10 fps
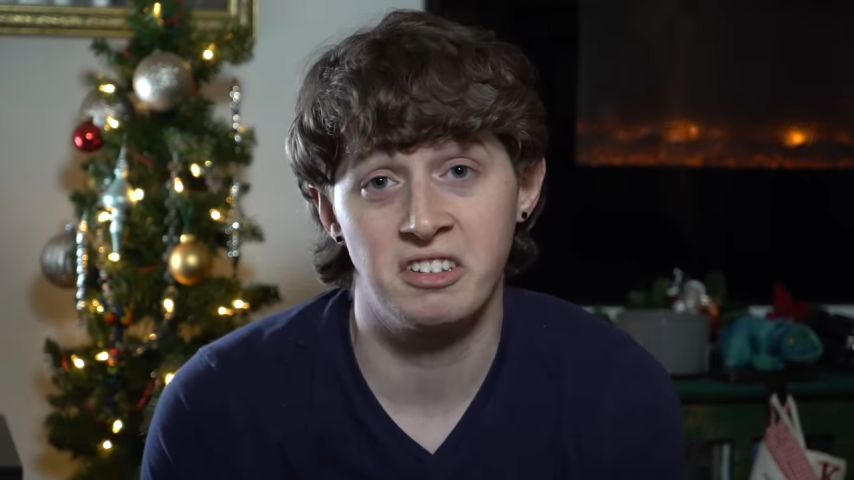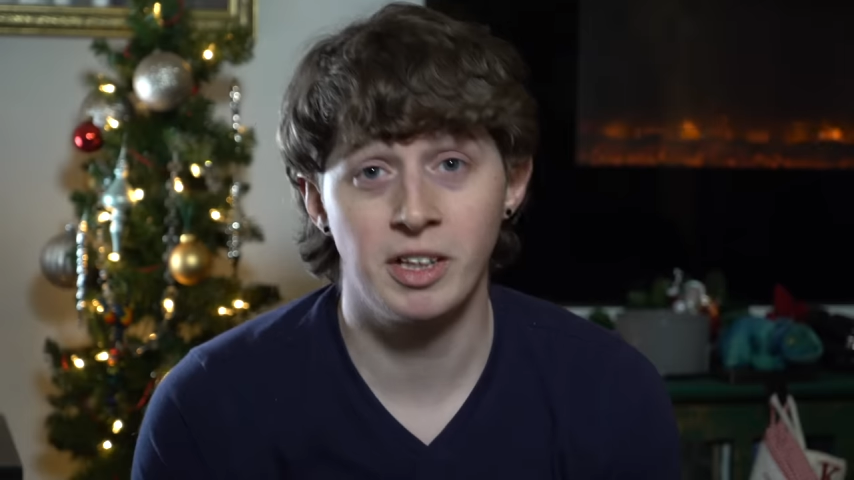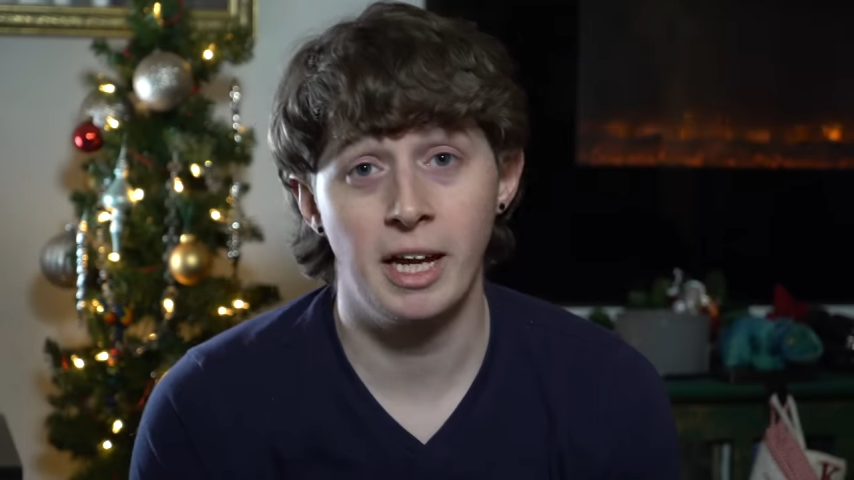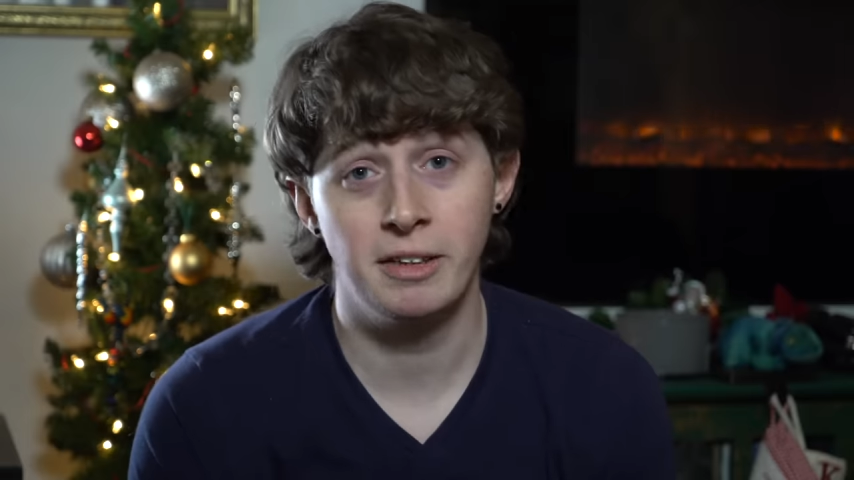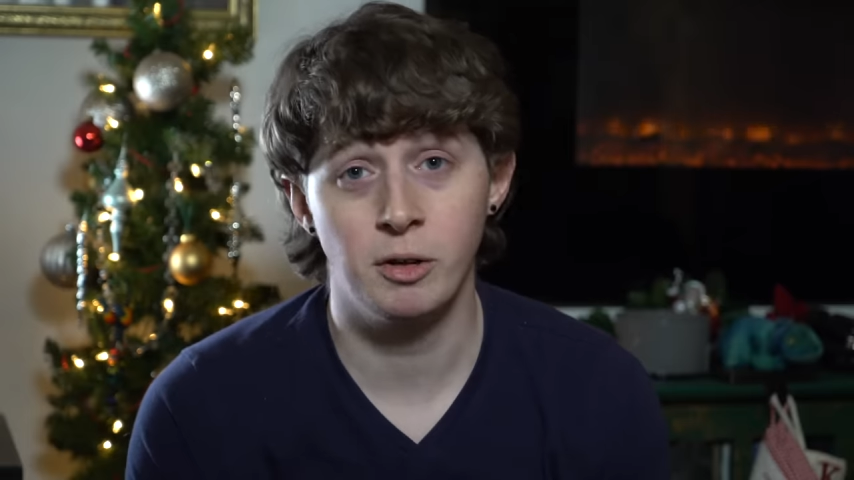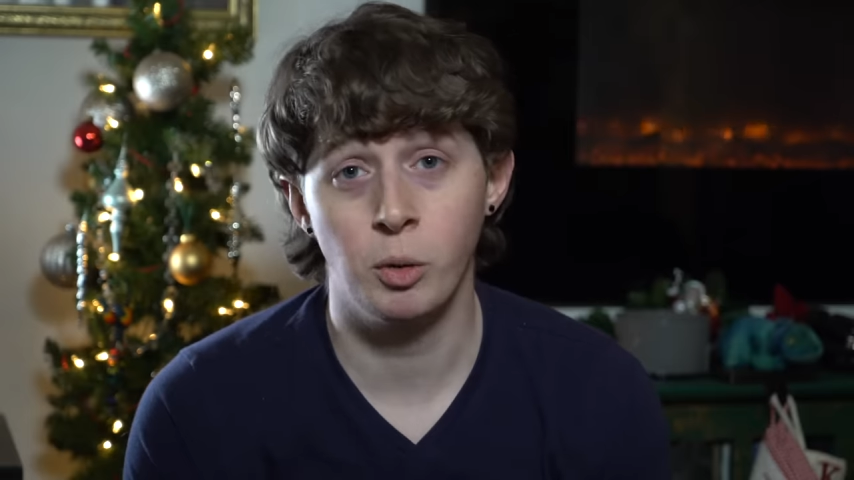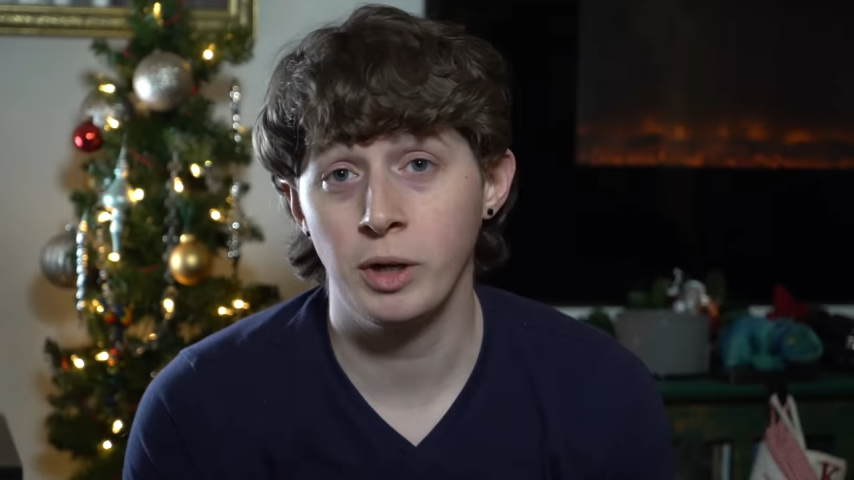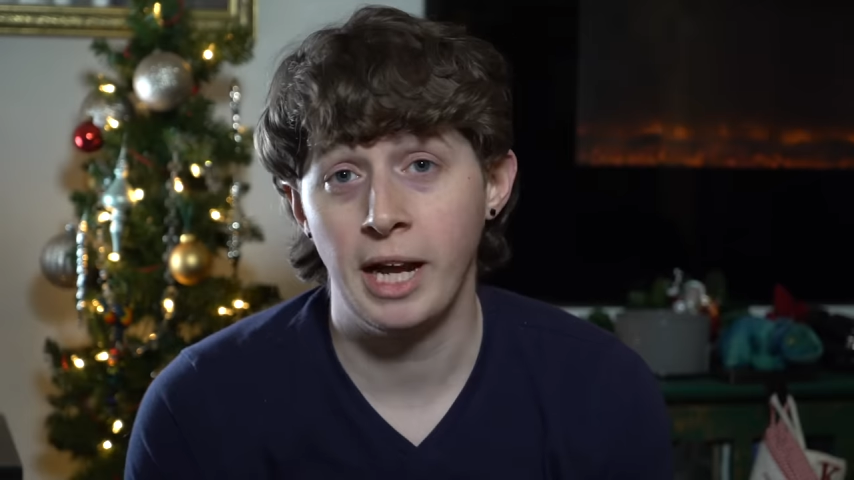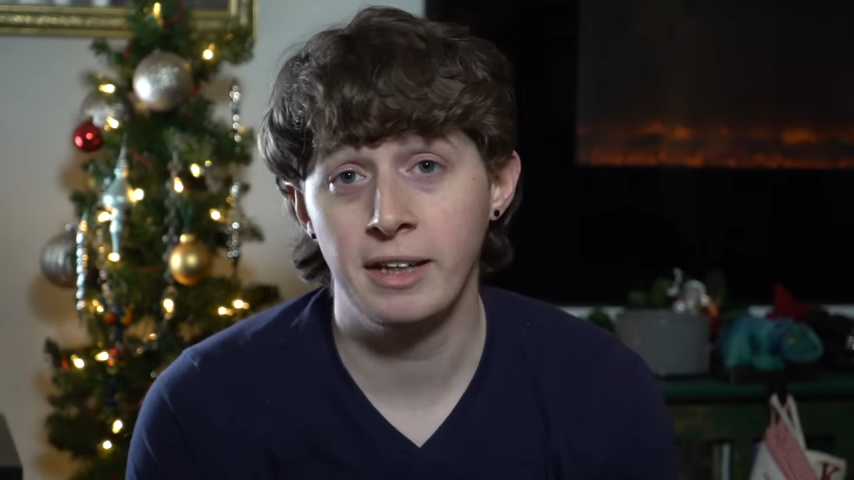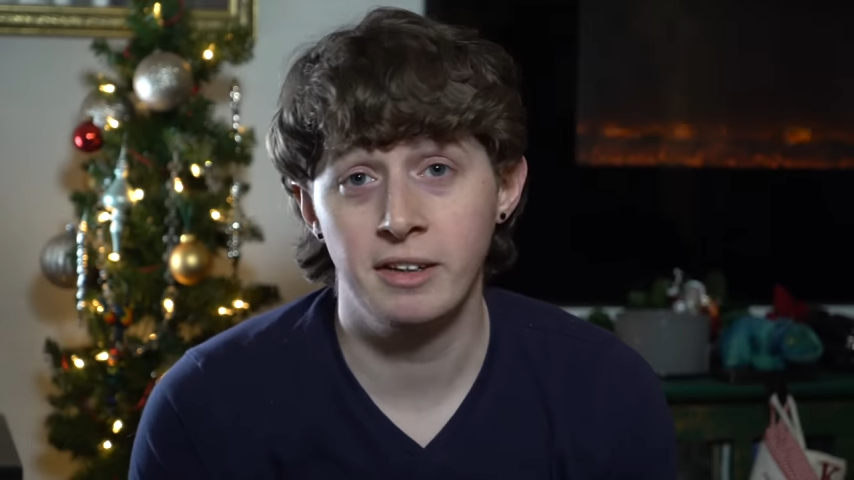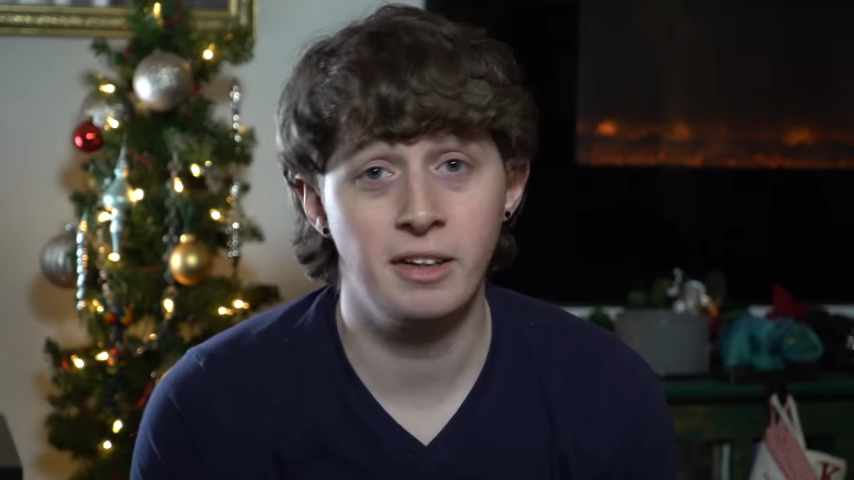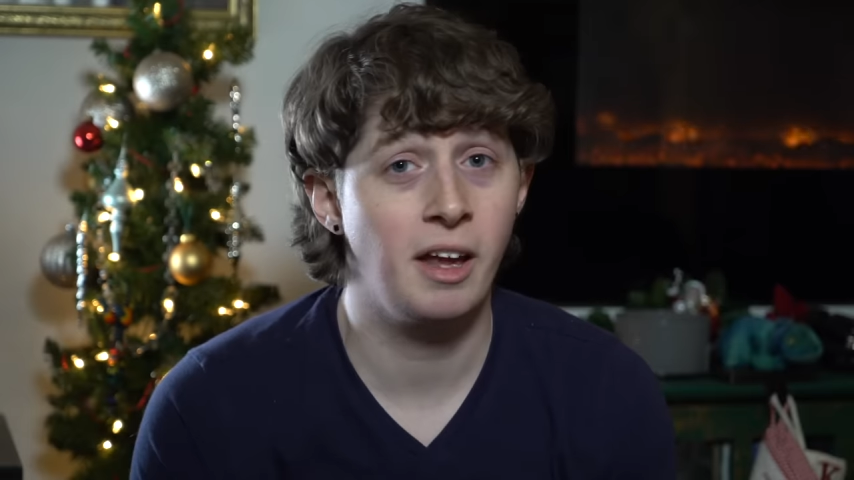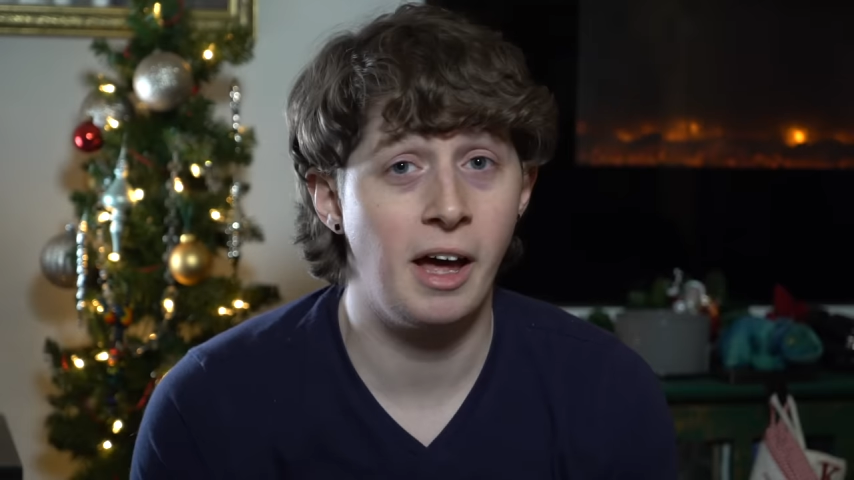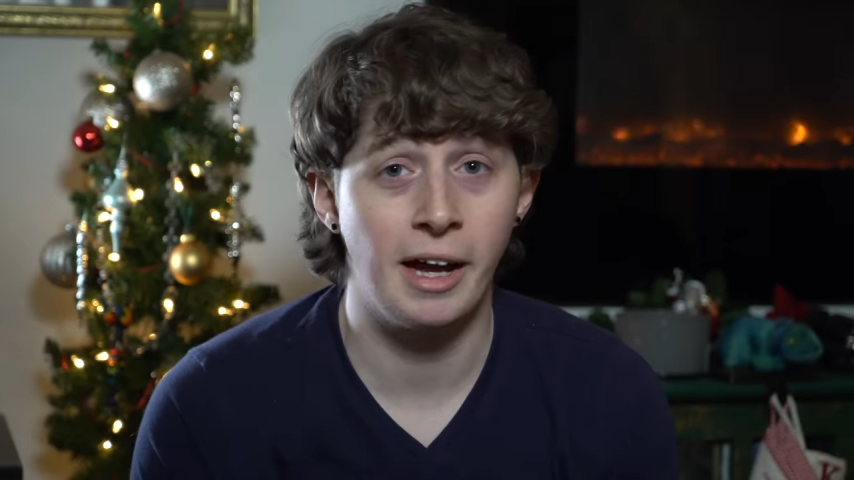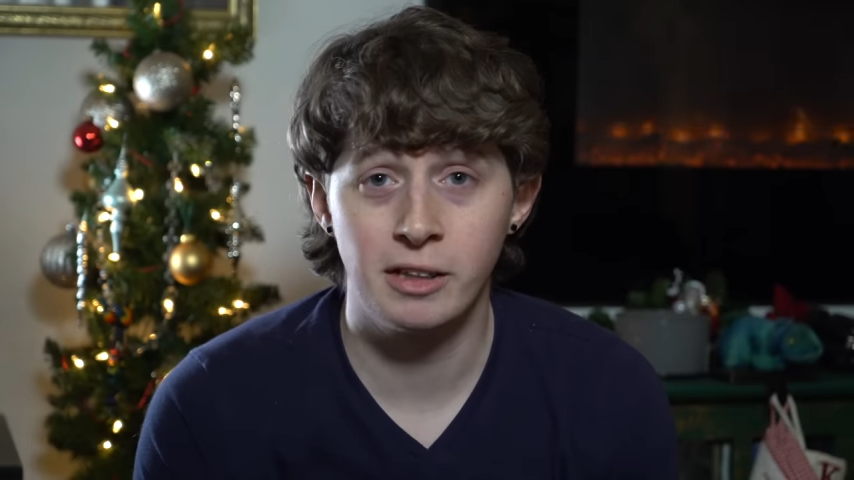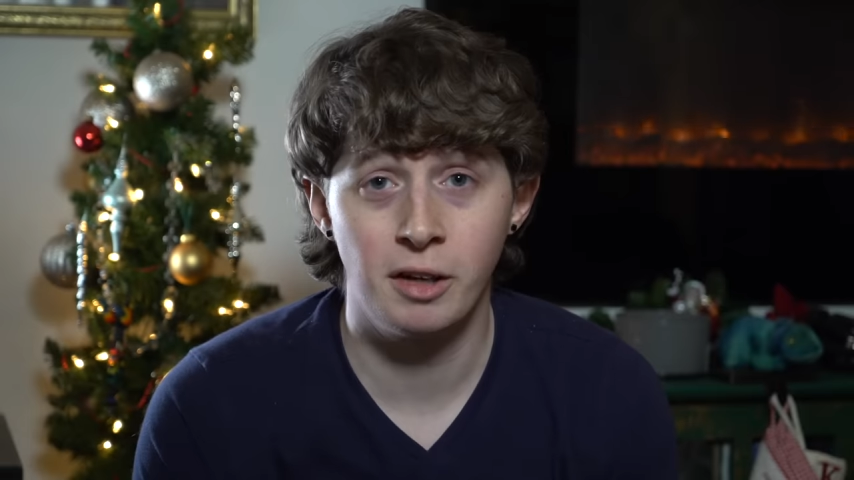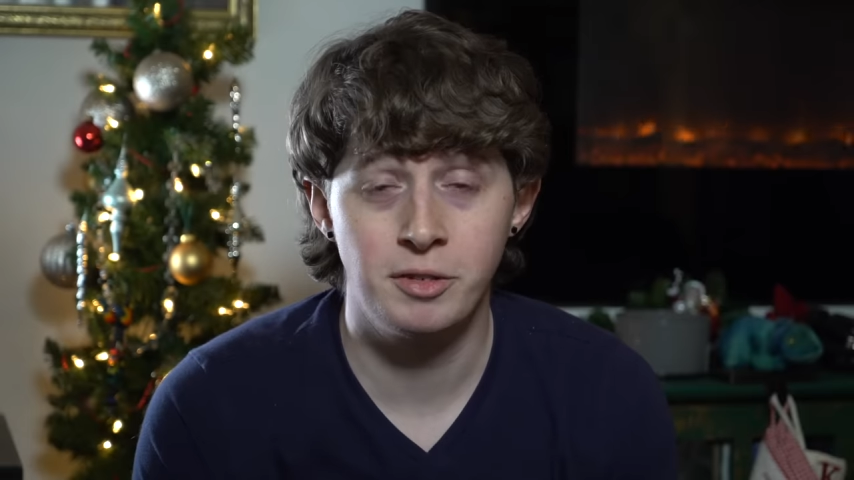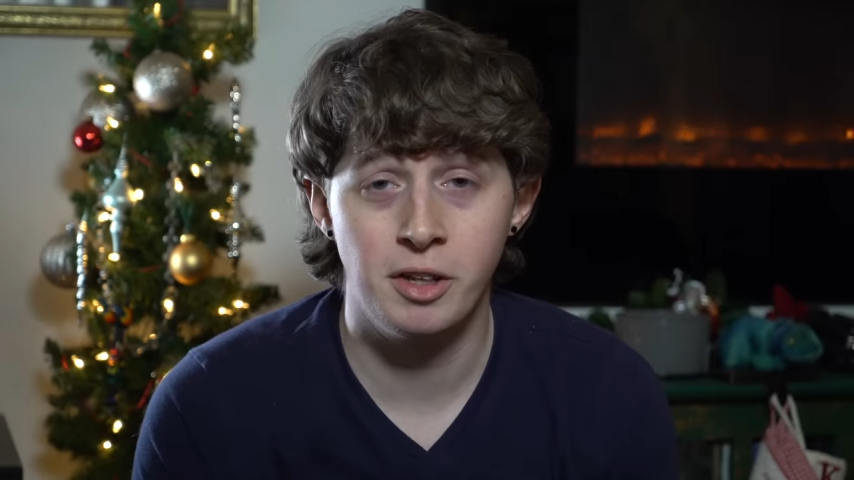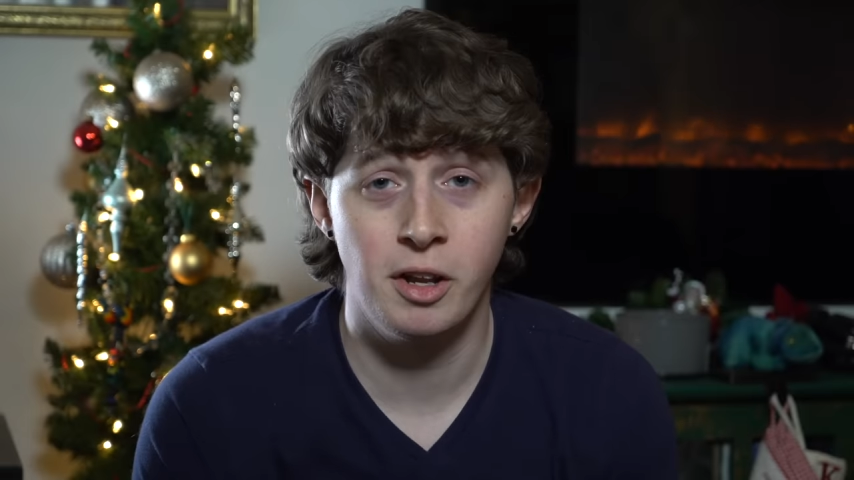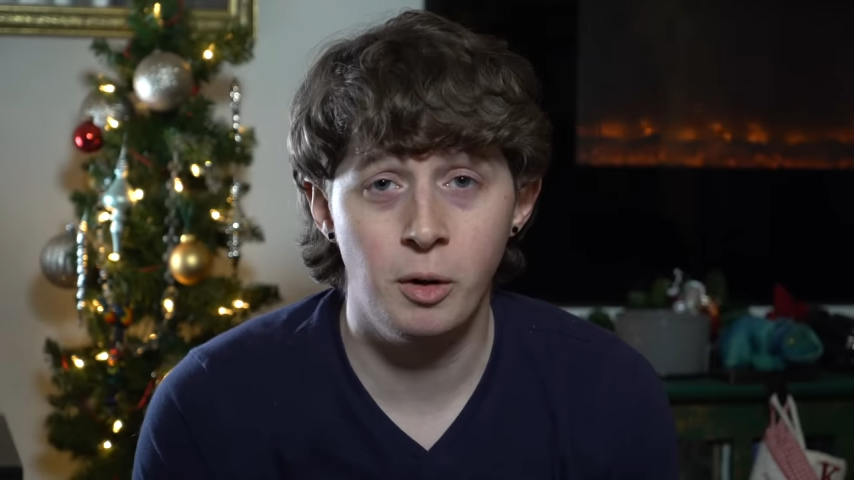If you liked it or hated it, I'd
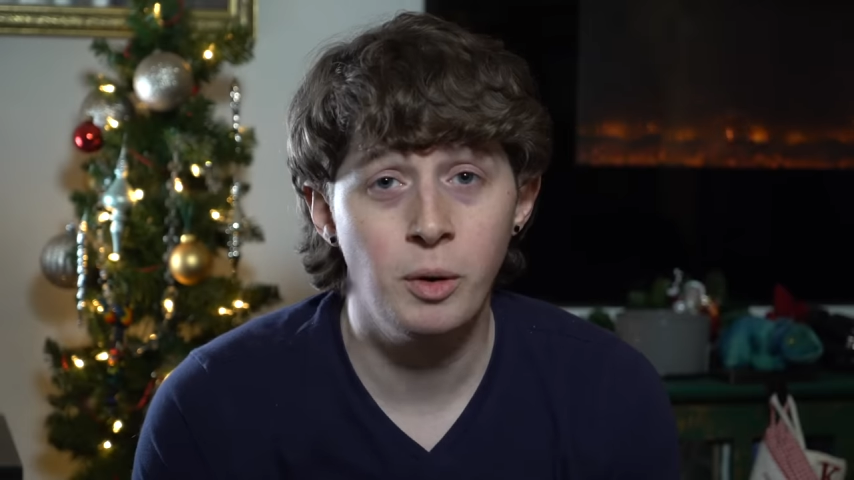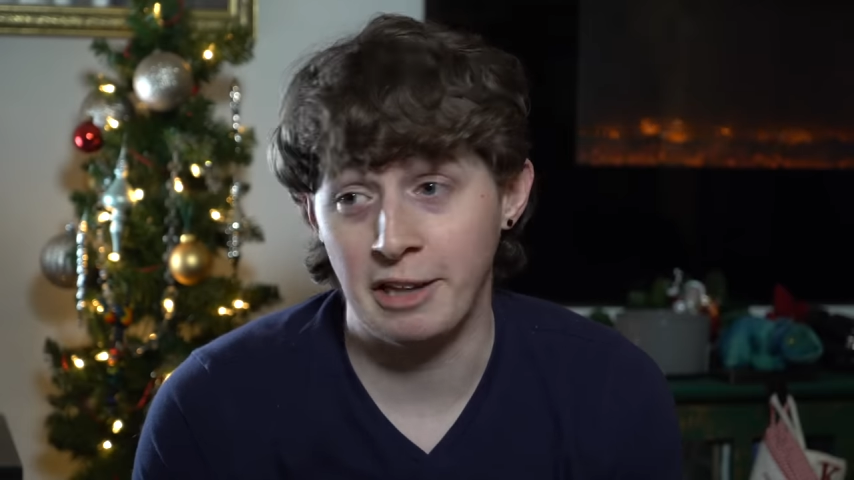love to know.